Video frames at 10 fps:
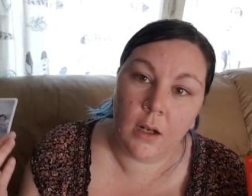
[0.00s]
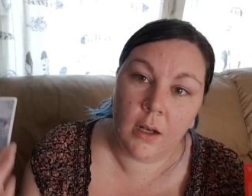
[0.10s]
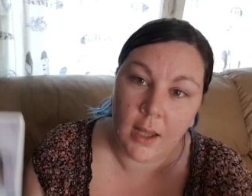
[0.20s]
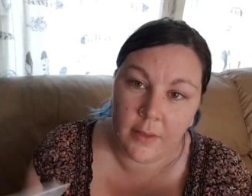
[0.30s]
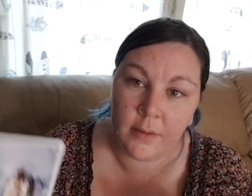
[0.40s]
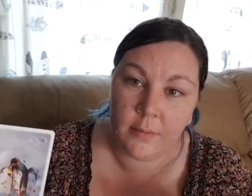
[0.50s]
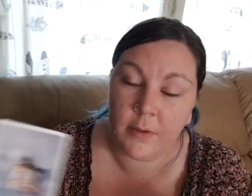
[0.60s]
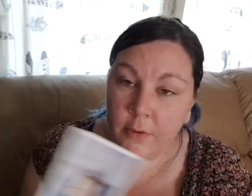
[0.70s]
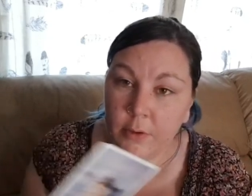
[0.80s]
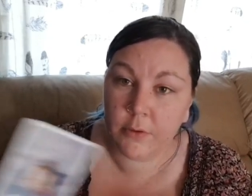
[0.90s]
let them,
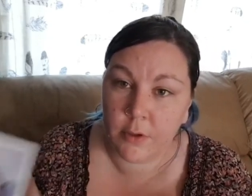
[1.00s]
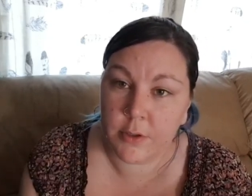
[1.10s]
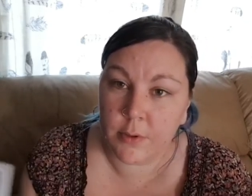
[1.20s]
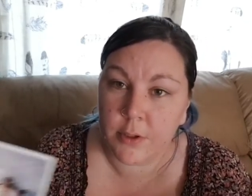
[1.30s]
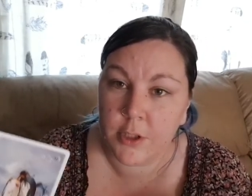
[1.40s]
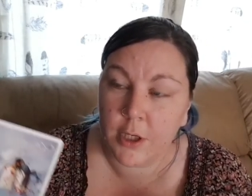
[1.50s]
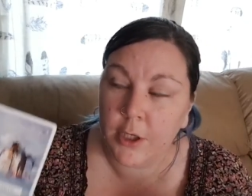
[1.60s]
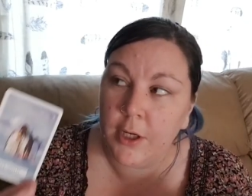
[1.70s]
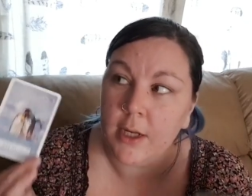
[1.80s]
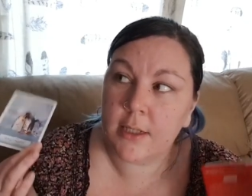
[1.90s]
if you're the cross watcher,
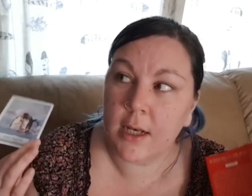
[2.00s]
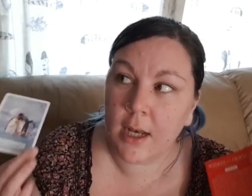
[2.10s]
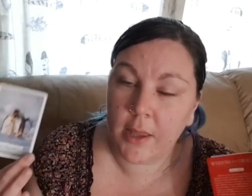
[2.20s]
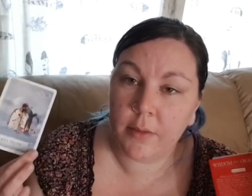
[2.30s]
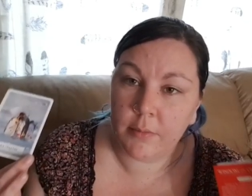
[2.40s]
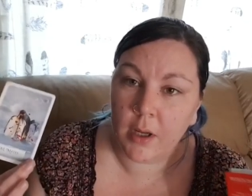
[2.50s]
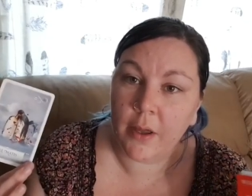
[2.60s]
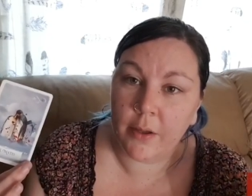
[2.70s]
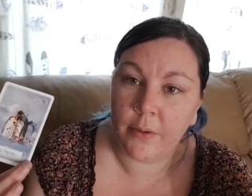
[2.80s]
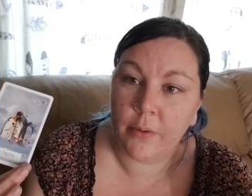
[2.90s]
you need to let them
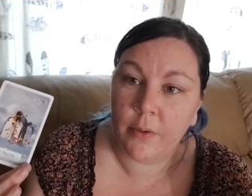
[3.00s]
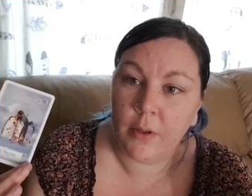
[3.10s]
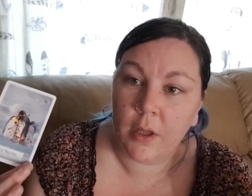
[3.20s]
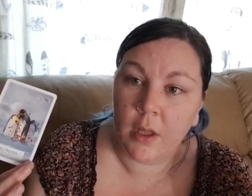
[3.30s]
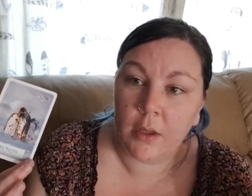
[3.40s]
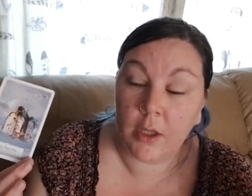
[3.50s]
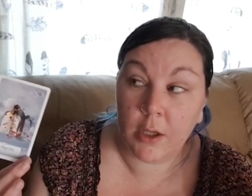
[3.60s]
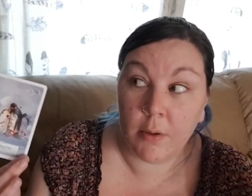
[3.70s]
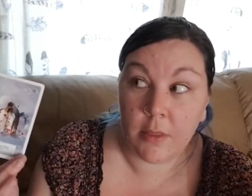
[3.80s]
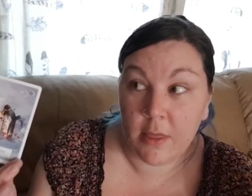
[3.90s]
know that
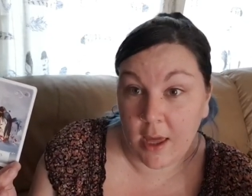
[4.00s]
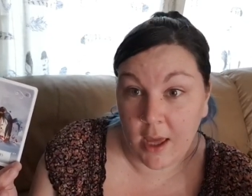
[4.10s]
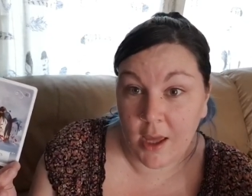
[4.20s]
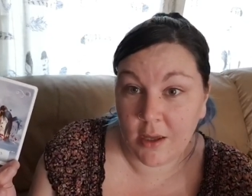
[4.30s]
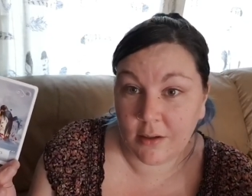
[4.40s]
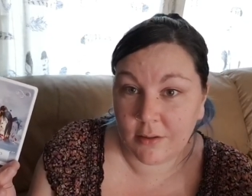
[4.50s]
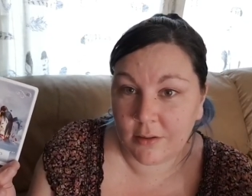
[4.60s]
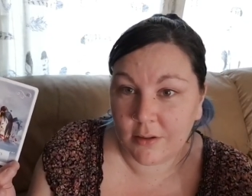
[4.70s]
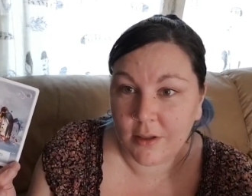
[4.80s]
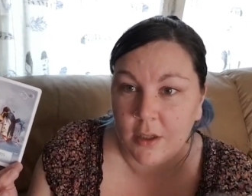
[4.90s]
you are there,
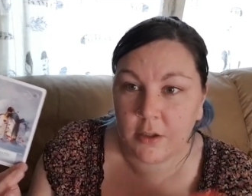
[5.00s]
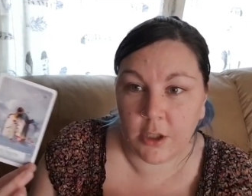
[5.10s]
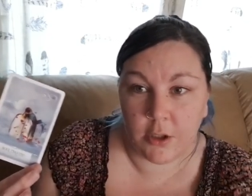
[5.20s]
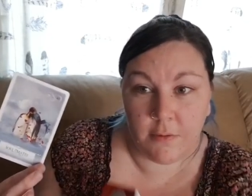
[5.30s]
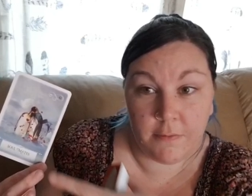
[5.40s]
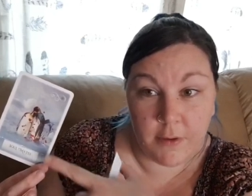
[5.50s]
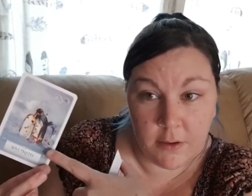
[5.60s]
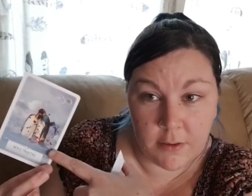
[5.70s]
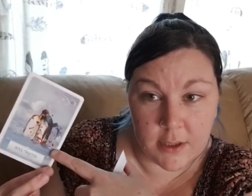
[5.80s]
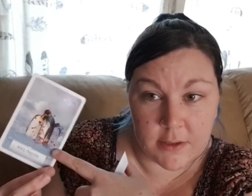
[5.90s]
that you
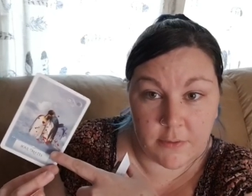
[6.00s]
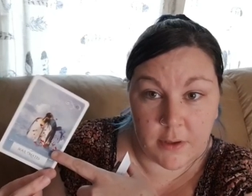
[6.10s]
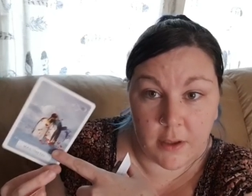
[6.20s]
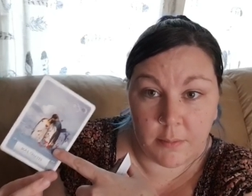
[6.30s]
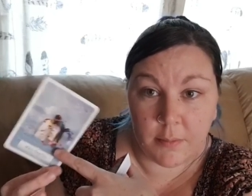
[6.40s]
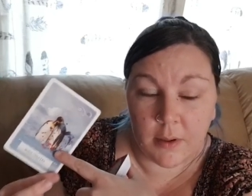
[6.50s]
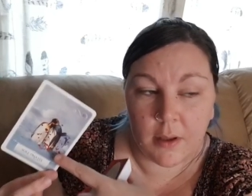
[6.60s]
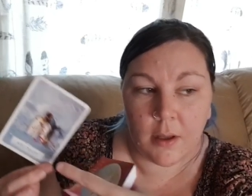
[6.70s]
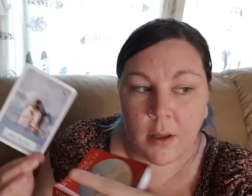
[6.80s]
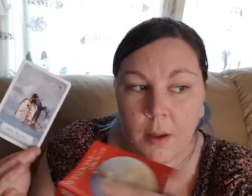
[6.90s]
feel this for them,
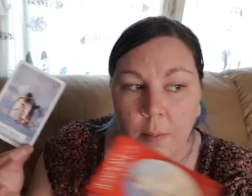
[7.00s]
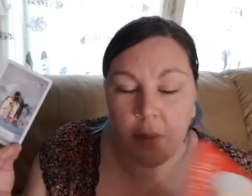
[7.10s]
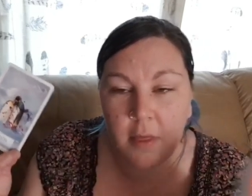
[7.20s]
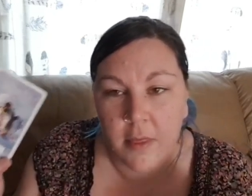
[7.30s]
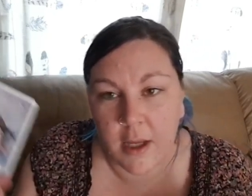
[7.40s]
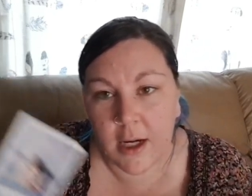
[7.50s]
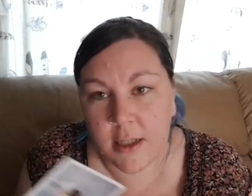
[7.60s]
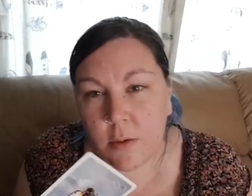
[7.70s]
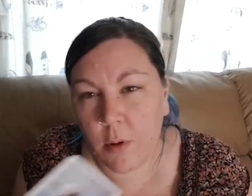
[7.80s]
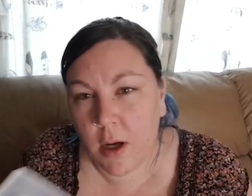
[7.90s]
that they
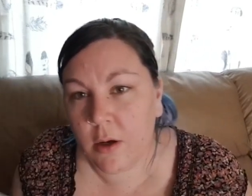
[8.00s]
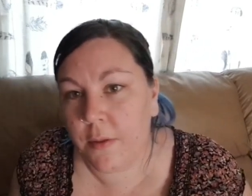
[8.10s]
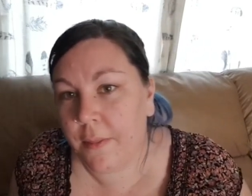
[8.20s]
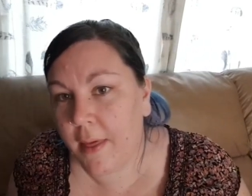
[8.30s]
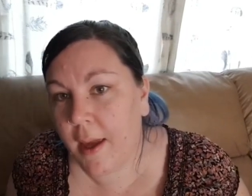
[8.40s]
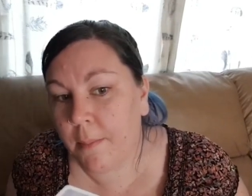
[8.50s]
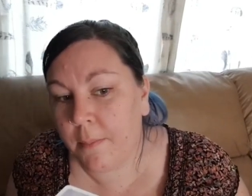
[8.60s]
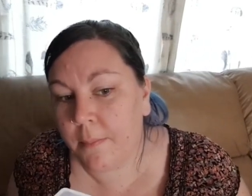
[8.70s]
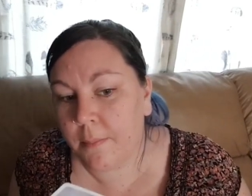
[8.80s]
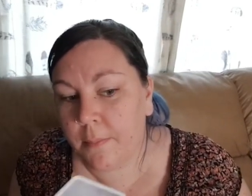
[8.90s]
need to work on them